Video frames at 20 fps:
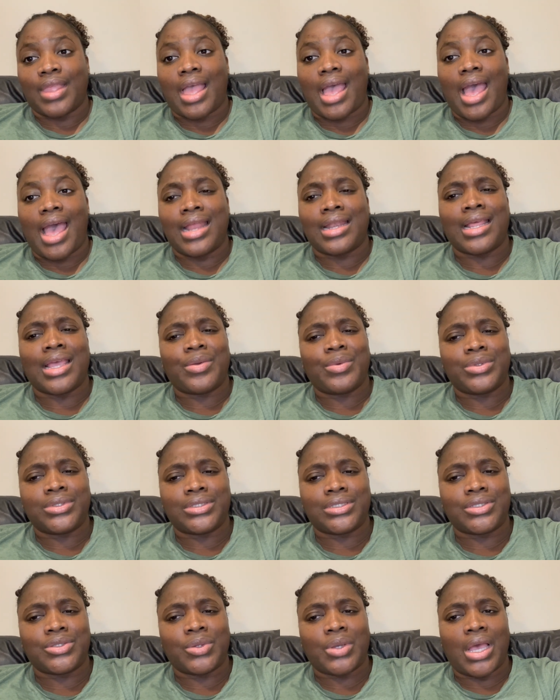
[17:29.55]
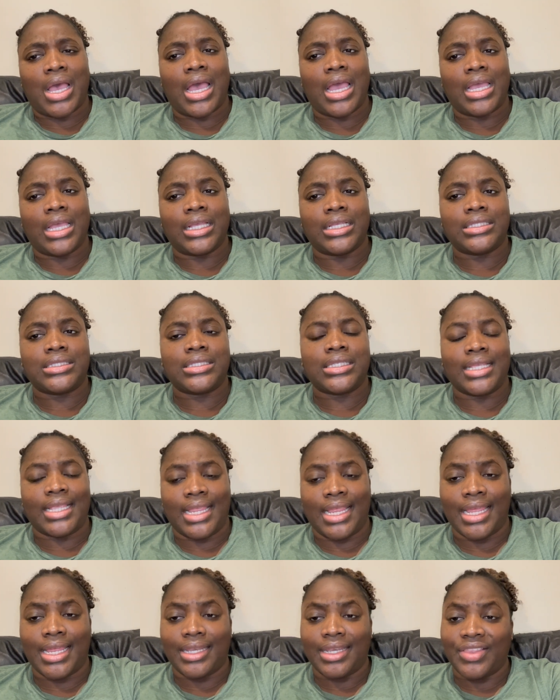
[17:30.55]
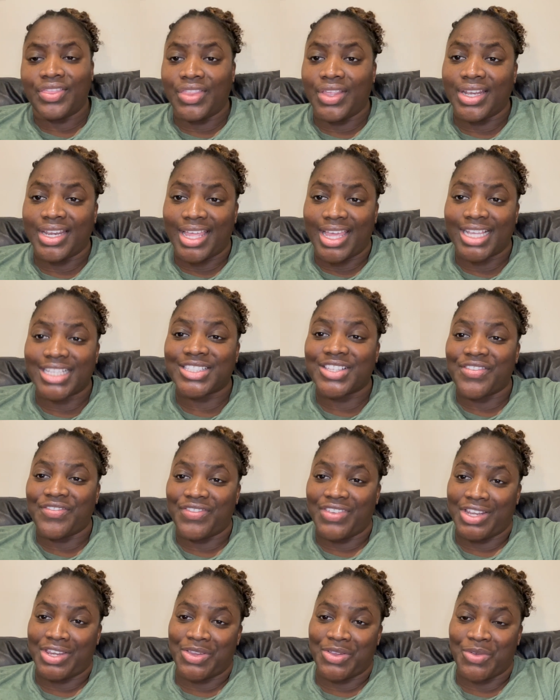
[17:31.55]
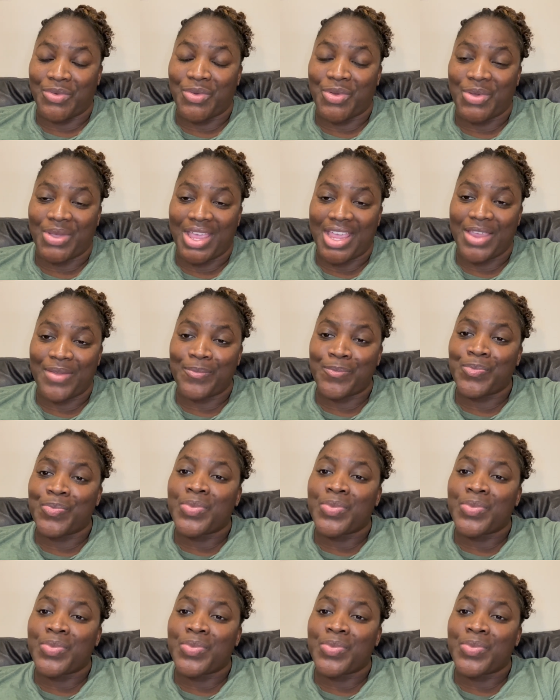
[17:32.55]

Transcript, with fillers: And I will see you guys in the next video, okay?